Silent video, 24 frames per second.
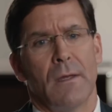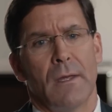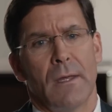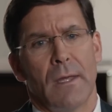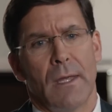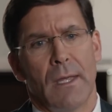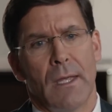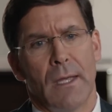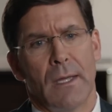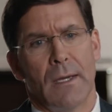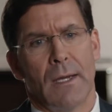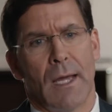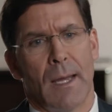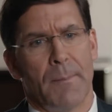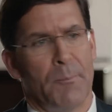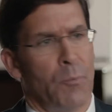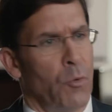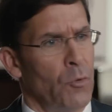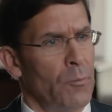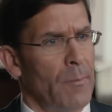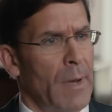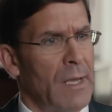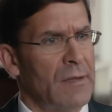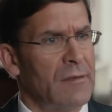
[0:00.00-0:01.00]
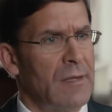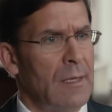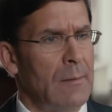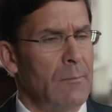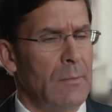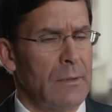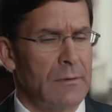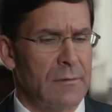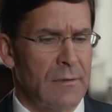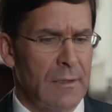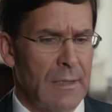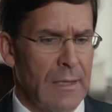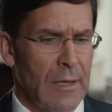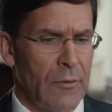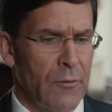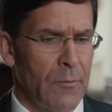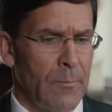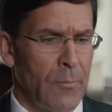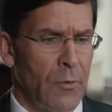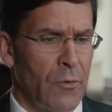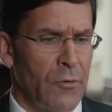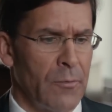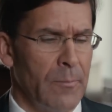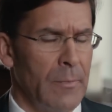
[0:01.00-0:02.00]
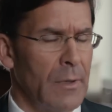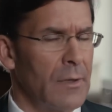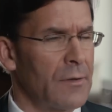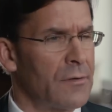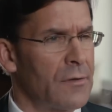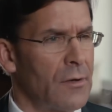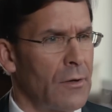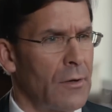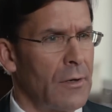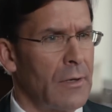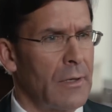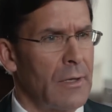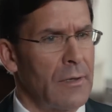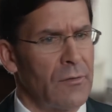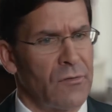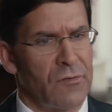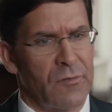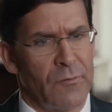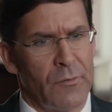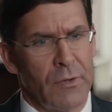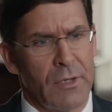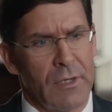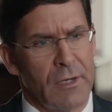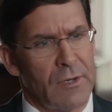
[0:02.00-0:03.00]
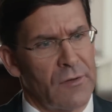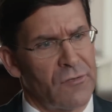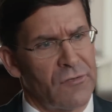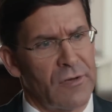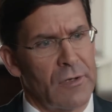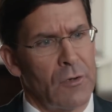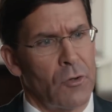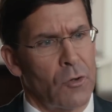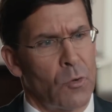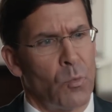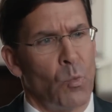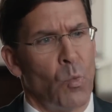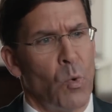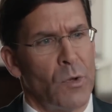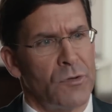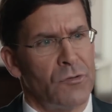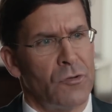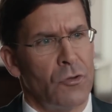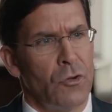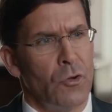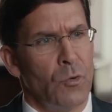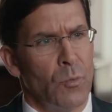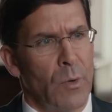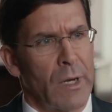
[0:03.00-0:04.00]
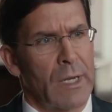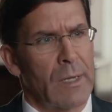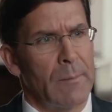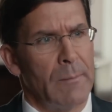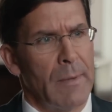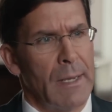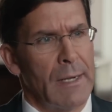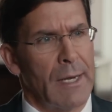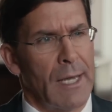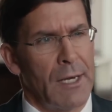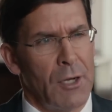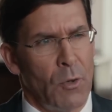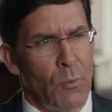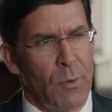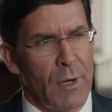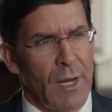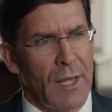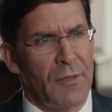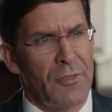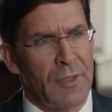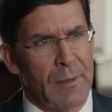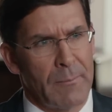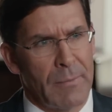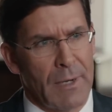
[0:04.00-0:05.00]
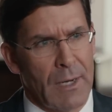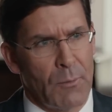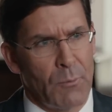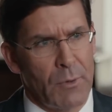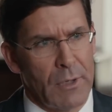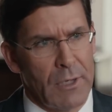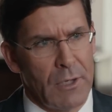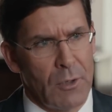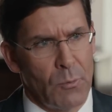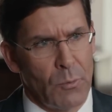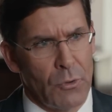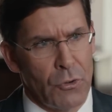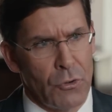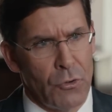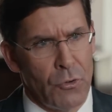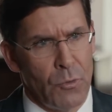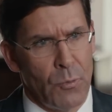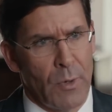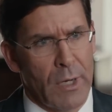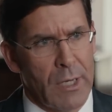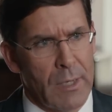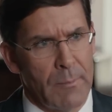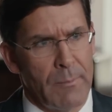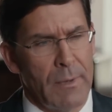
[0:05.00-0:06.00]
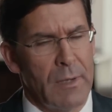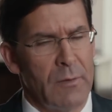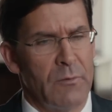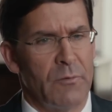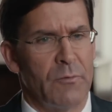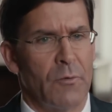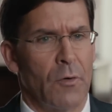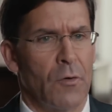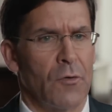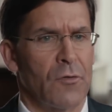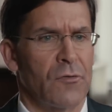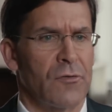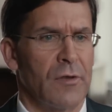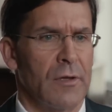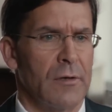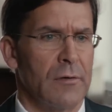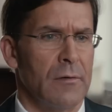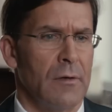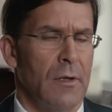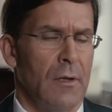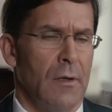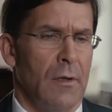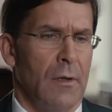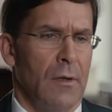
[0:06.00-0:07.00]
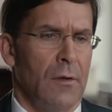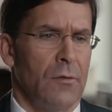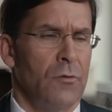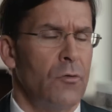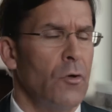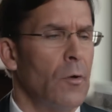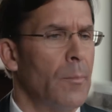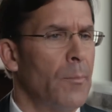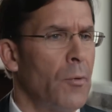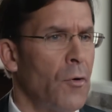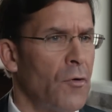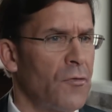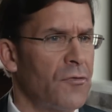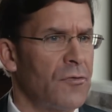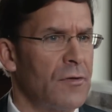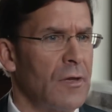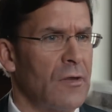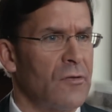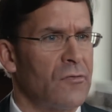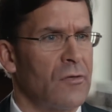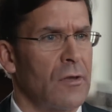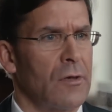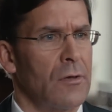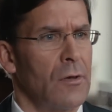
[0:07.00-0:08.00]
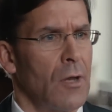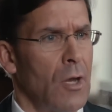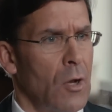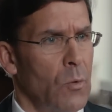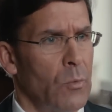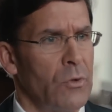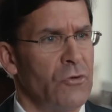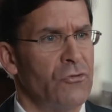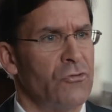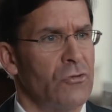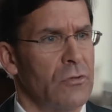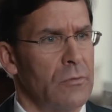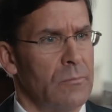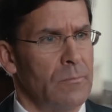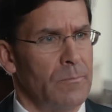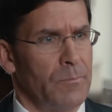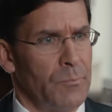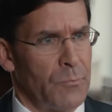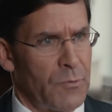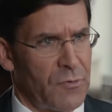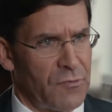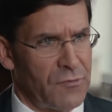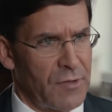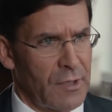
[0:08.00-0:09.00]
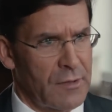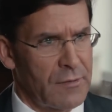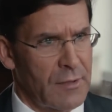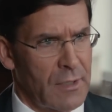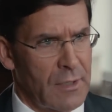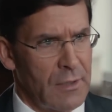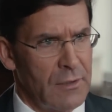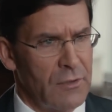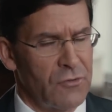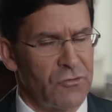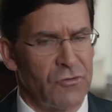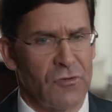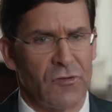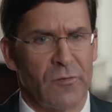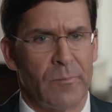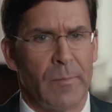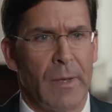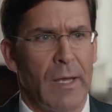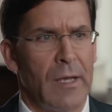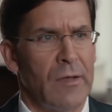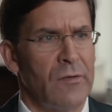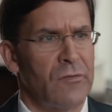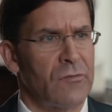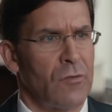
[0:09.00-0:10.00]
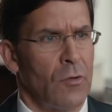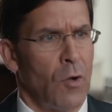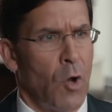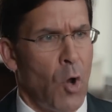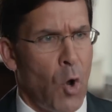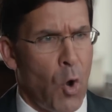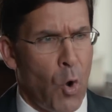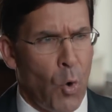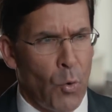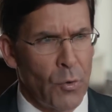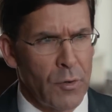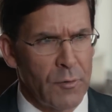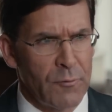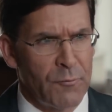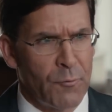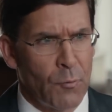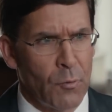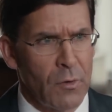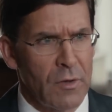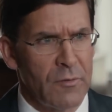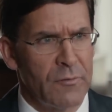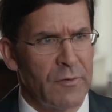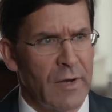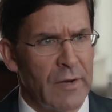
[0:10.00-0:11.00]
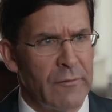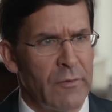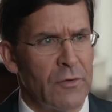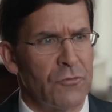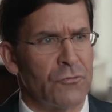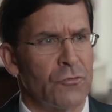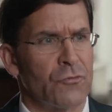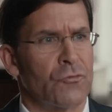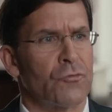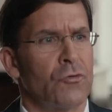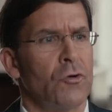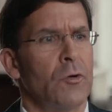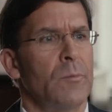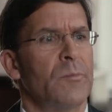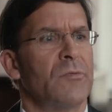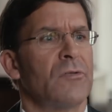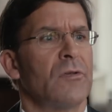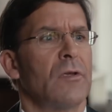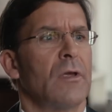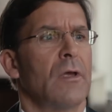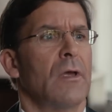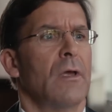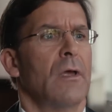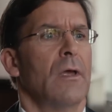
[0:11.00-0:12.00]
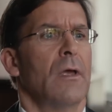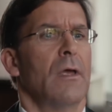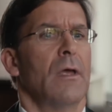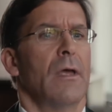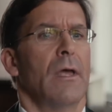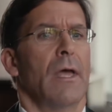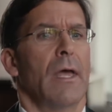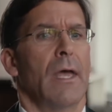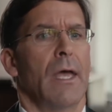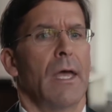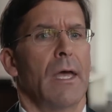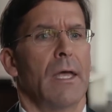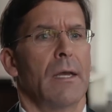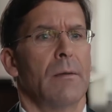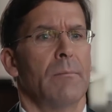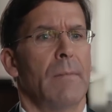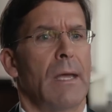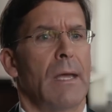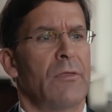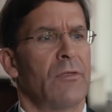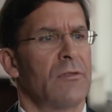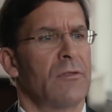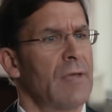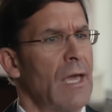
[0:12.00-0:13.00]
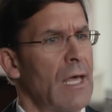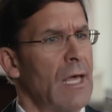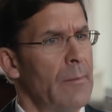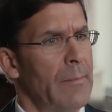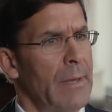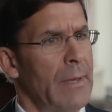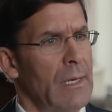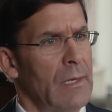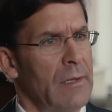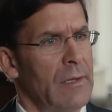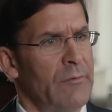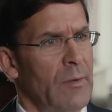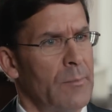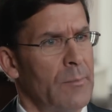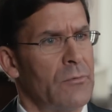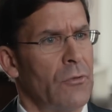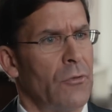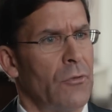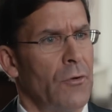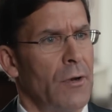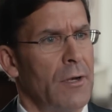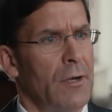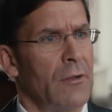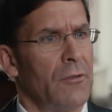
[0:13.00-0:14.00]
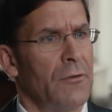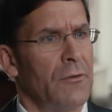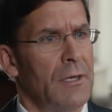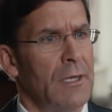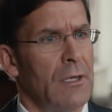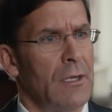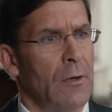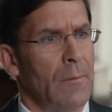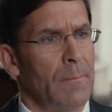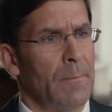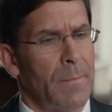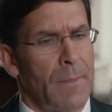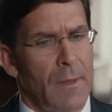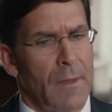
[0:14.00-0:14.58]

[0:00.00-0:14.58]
And I pulled my team together, both military and civilian, and I said, look, what do you recommend? I know what I think, but I want to hear what you recommend first. And to a person, they said, no, we should stick to conditions based, hold at 4,500 troops, and make the Taliban live up to their end of the deal.